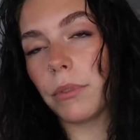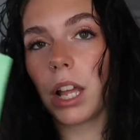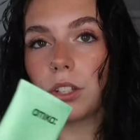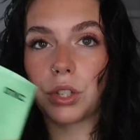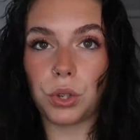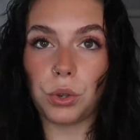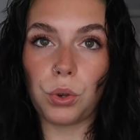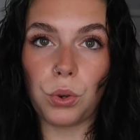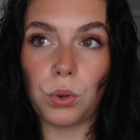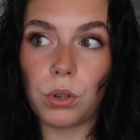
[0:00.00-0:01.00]
not
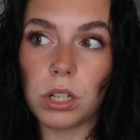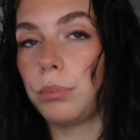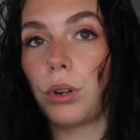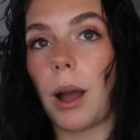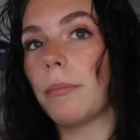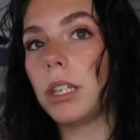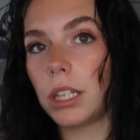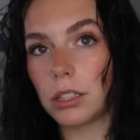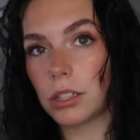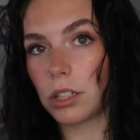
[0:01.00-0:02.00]
too
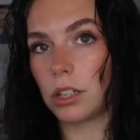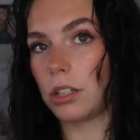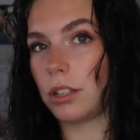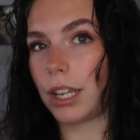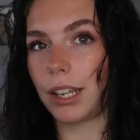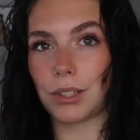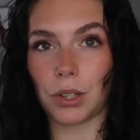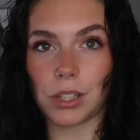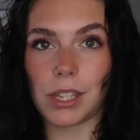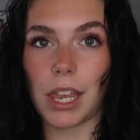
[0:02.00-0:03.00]
prominent, I guess you
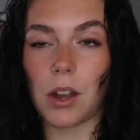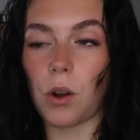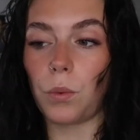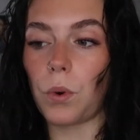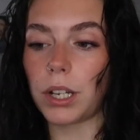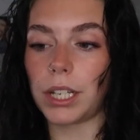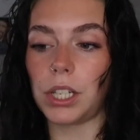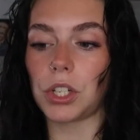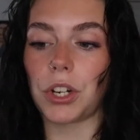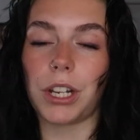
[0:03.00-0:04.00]
could say, on what
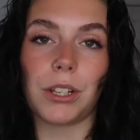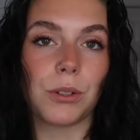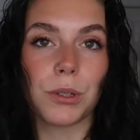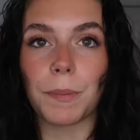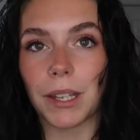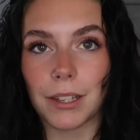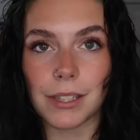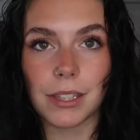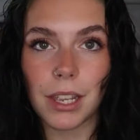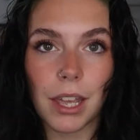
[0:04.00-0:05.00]
conditioner I use,
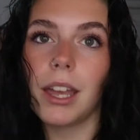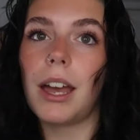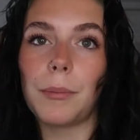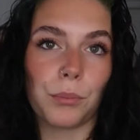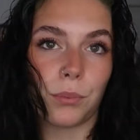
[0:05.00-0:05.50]
because I'm